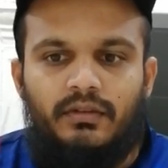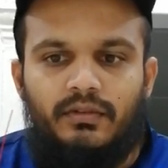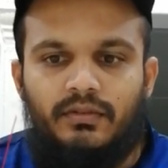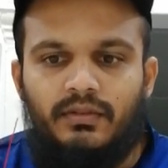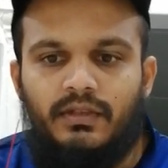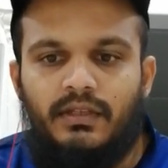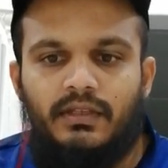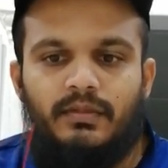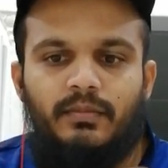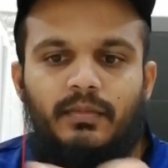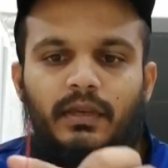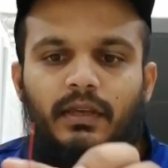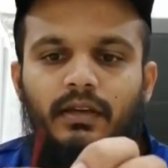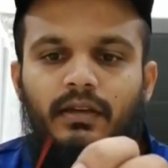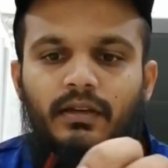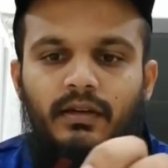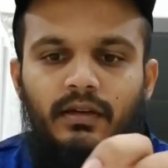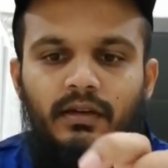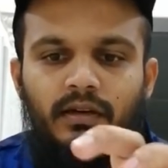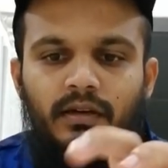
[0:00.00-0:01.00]
You just
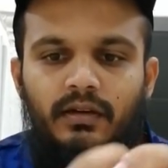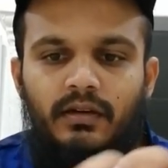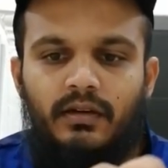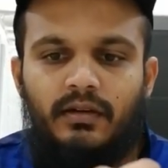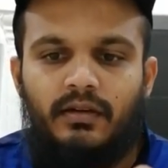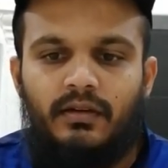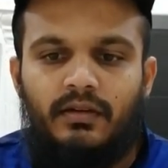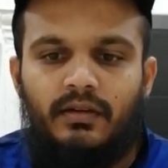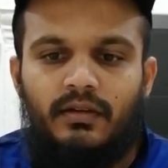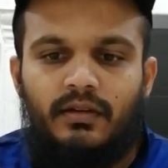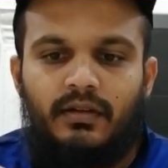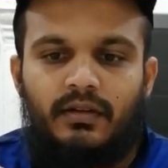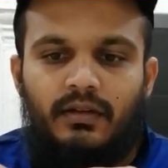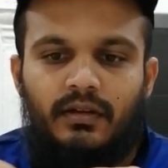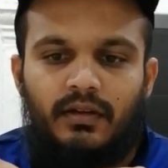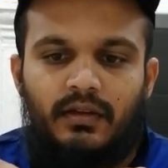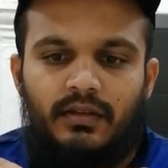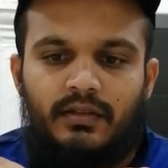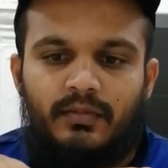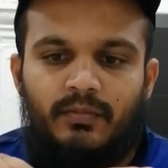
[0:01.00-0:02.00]
make a
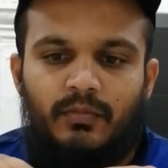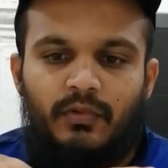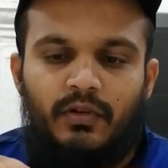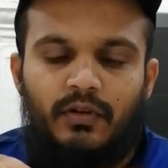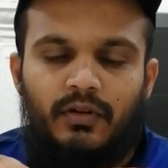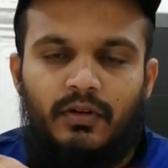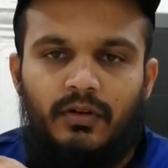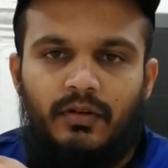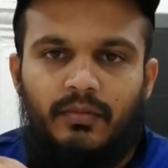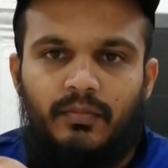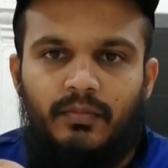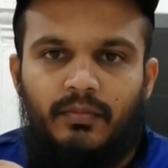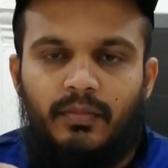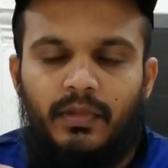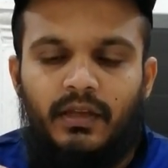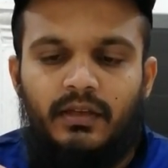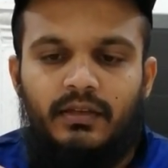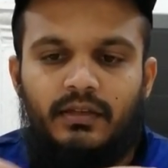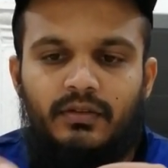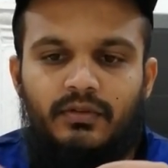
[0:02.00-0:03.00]
small
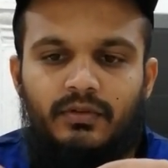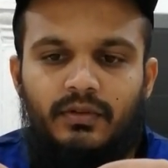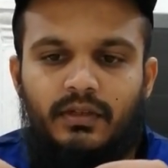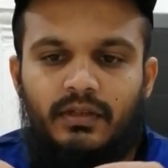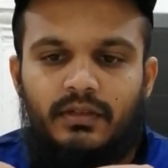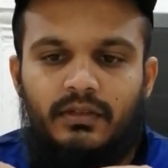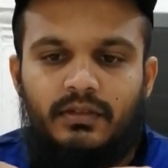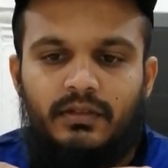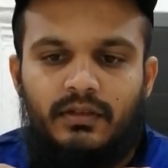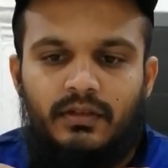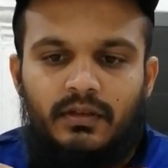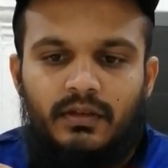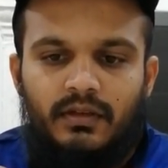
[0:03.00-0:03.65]
bend into it